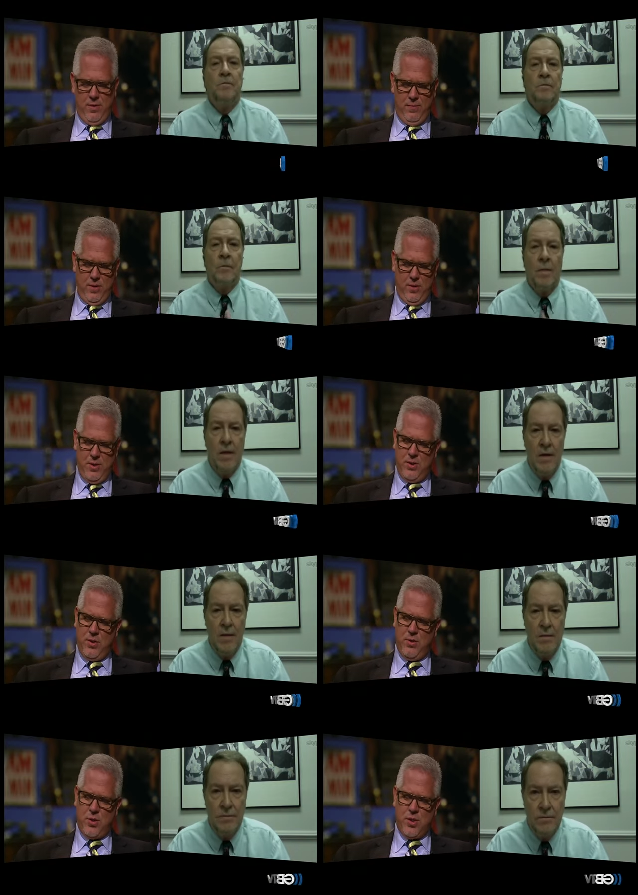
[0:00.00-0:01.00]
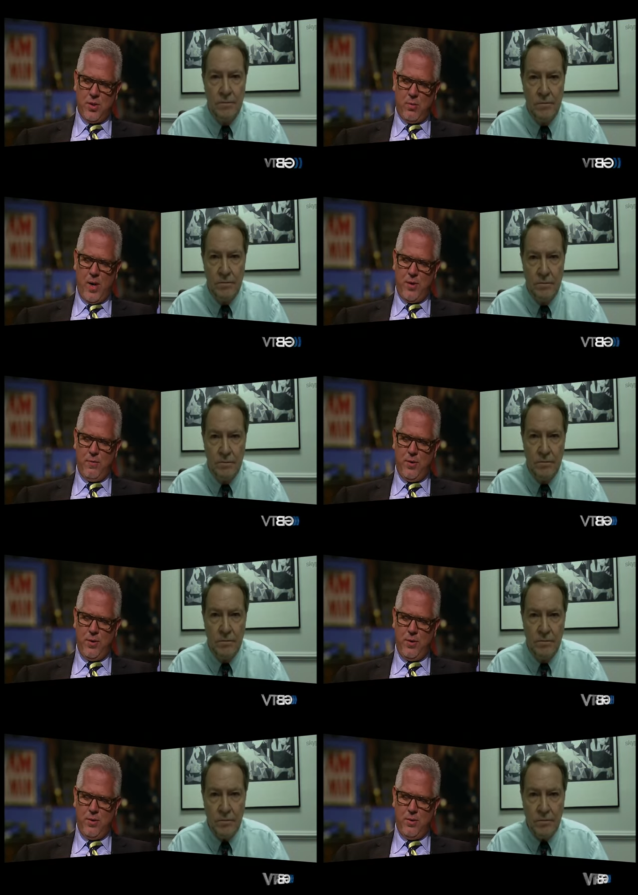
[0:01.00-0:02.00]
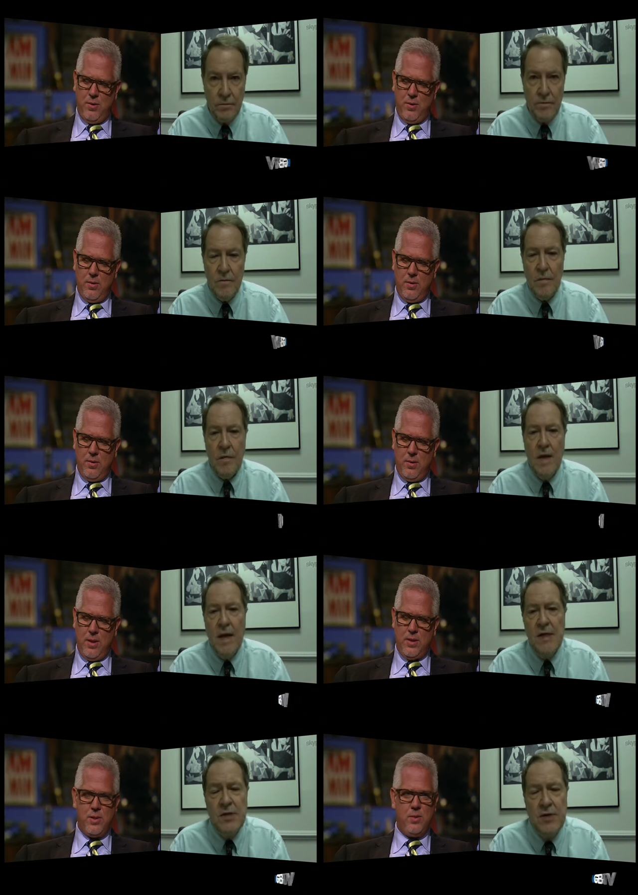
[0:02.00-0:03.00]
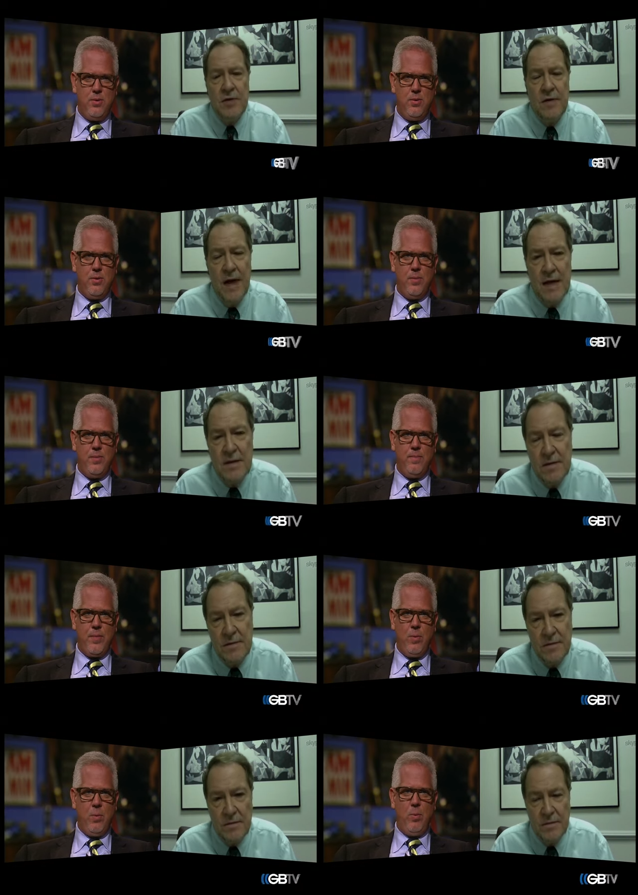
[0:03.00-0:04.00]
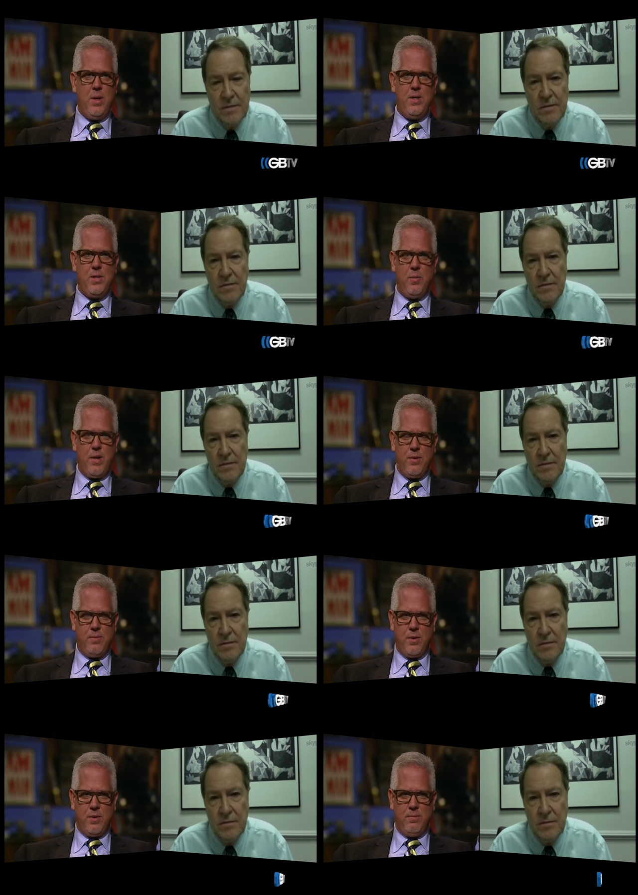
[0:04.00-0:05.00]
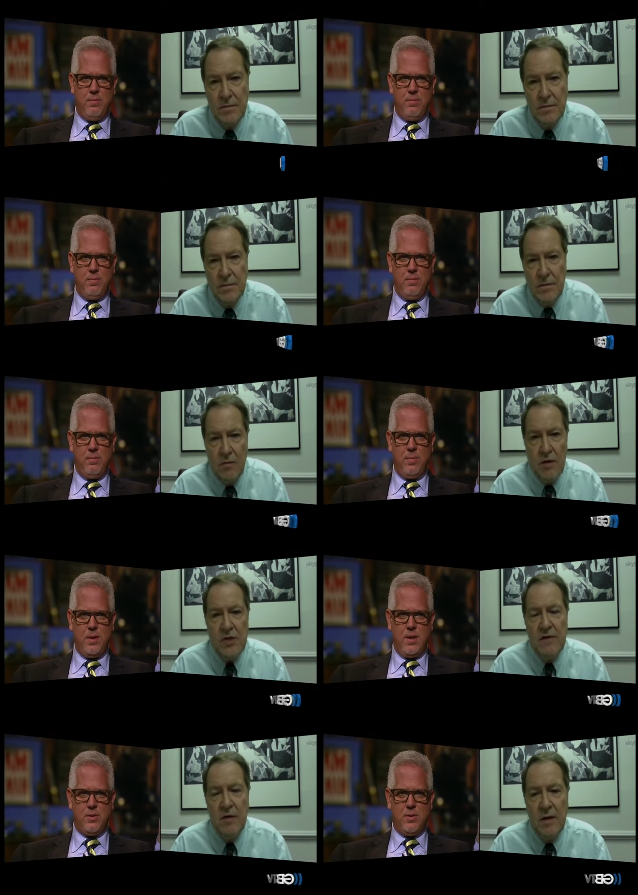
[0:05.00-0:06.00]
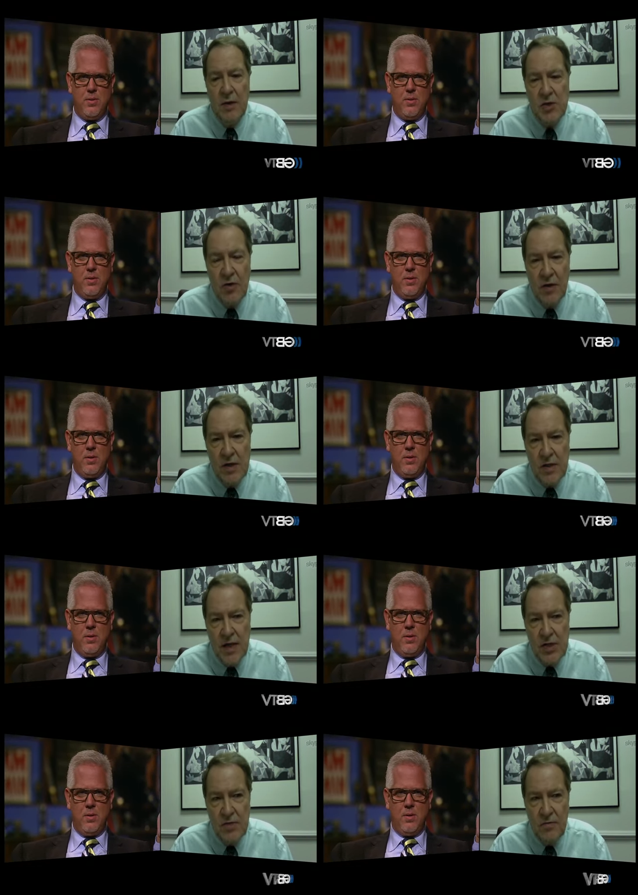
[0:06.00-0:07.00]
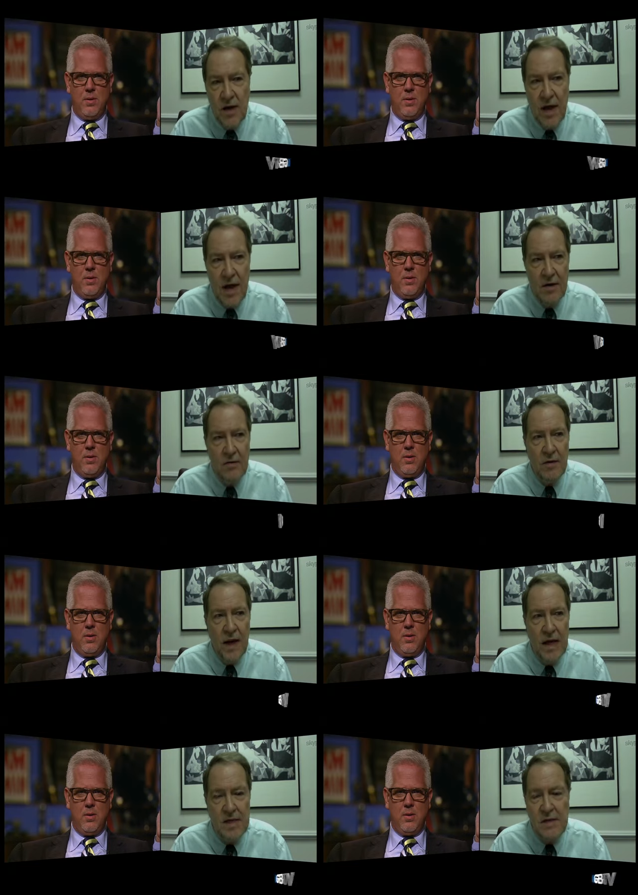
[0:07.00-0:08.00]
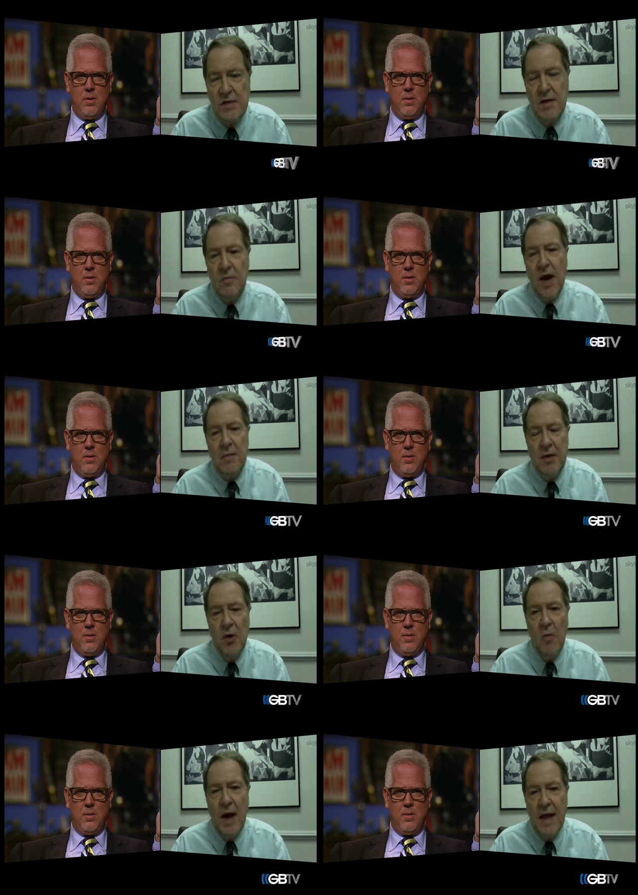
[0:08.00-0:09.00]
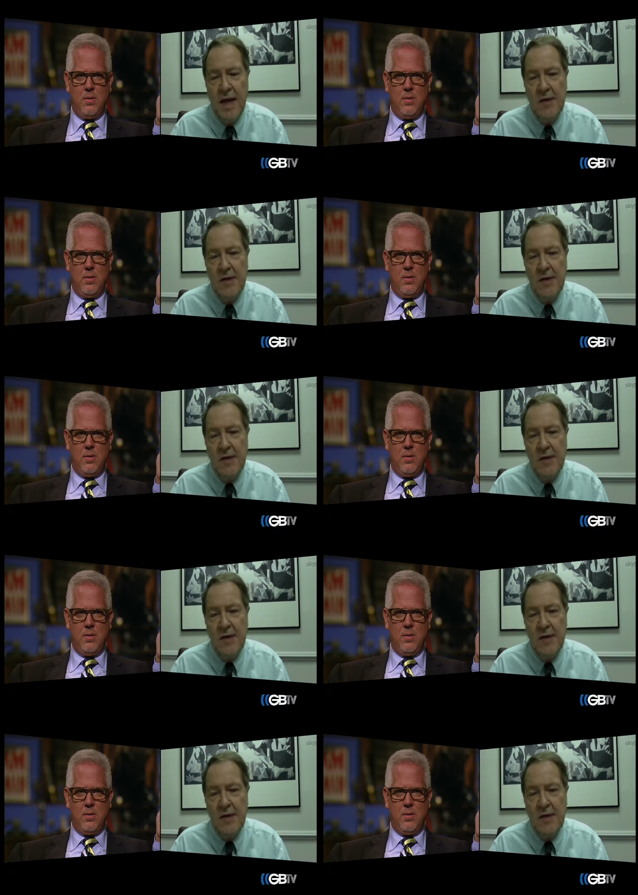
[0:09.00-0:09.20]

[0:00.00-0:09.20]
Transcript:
Speaker 1: of your institution. Is the Rutherford uh, Institute? Yeah. What is the Rutherford?
Speaker 2: We're a civil liberties organization. We handle cases that probably nobody